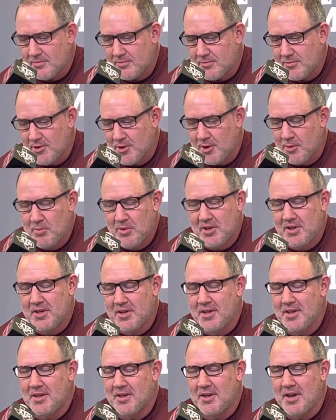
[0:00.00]
your
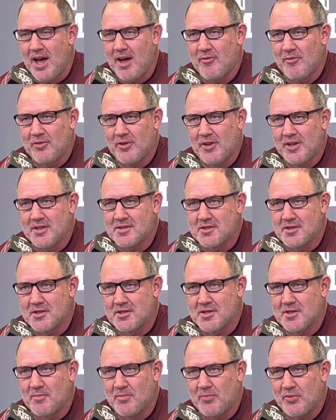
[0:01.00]
ability to not flinch
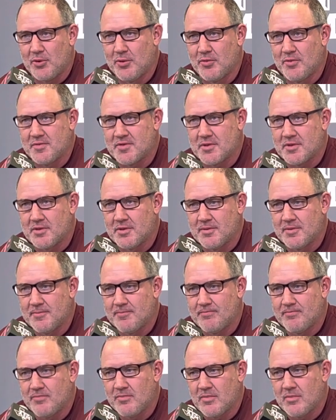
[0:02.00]
just improves.
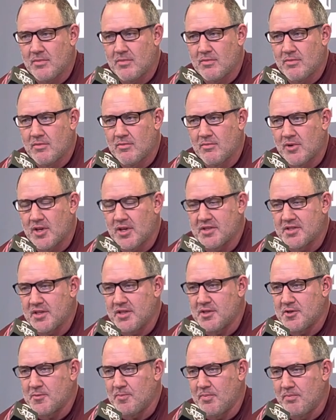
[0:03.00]
Because
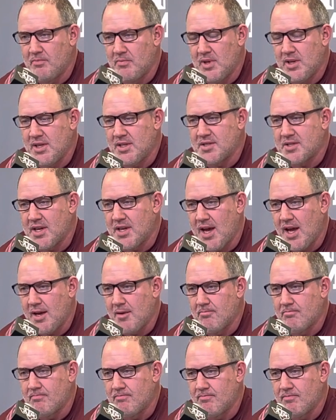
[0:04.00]
each
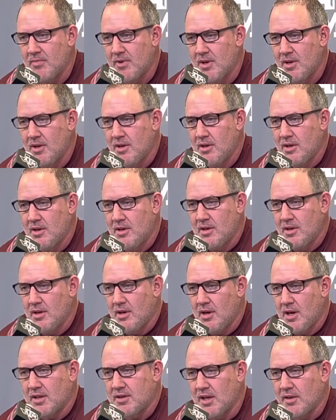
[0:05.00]
game,
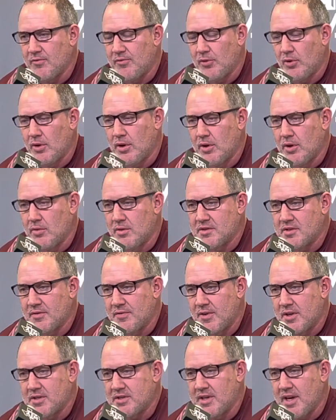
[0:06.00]
I think Florida was the
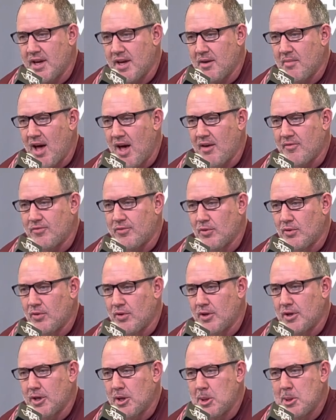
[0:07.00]
first game at
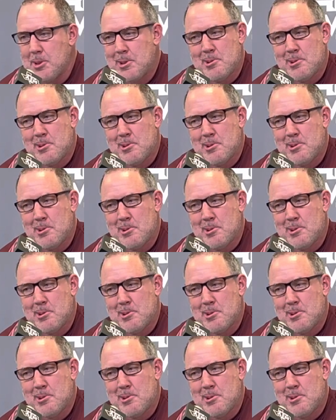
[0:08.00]
Florida